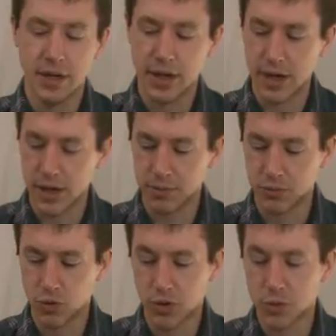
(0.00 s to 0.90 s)

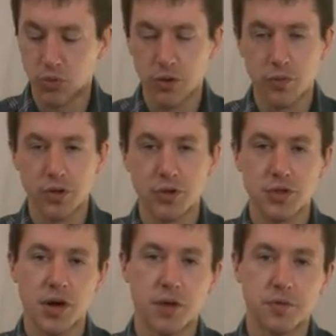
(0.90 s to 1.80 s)
to explore for
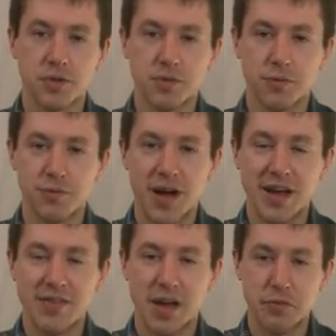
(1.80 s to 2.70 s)
yourself, to
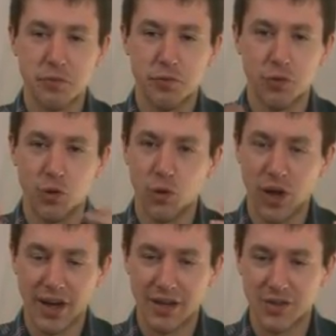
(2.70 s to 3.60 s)
find that full,
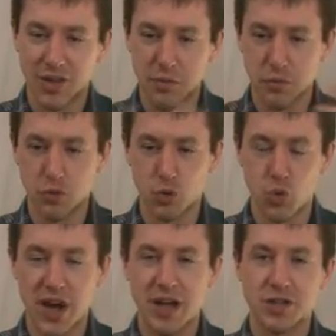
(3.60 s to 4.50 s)
like I said, that full
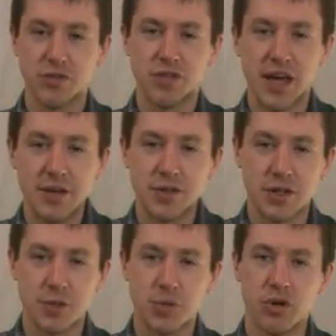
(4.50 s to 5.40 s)
range of taste
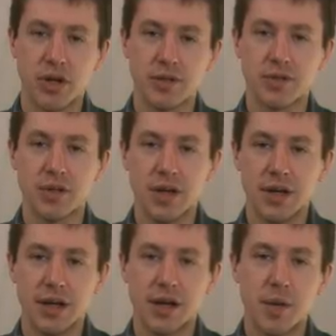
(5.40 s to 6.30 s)
experience,
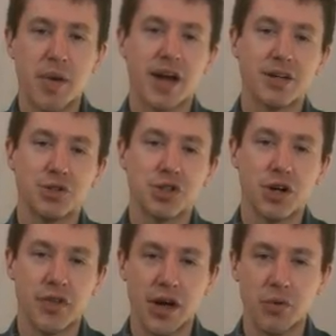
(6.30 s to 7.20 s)
and come back and
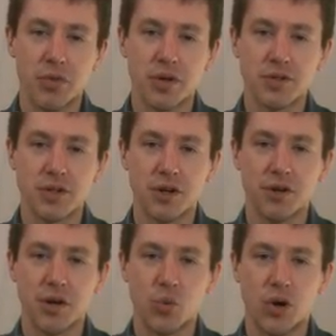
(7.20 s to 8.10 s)
share that with us here
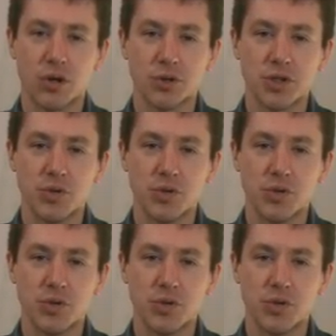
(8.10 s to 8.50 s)
at Walker Tea